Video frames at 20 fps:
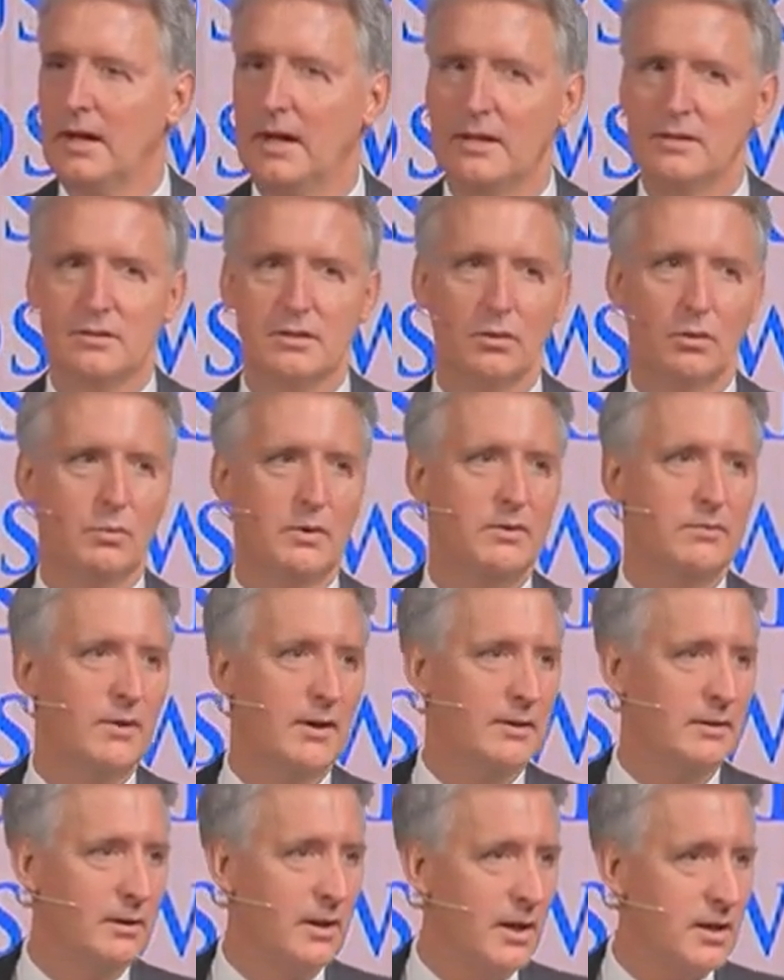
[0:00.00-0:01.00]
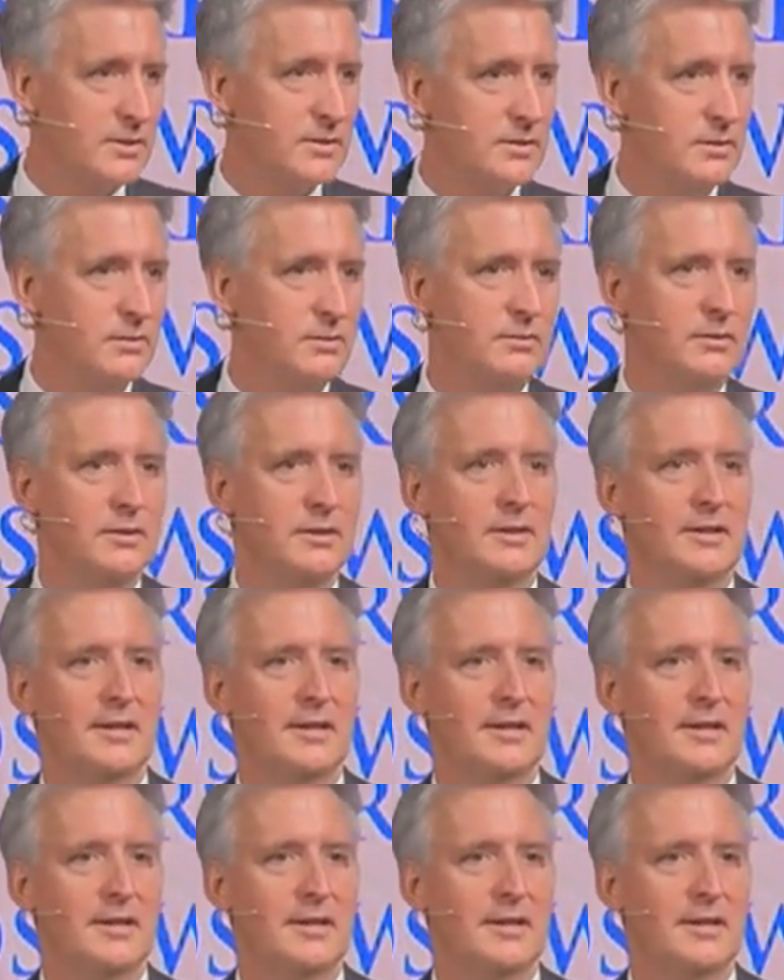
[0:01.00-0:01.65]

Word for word: And so we filed a lawsuit,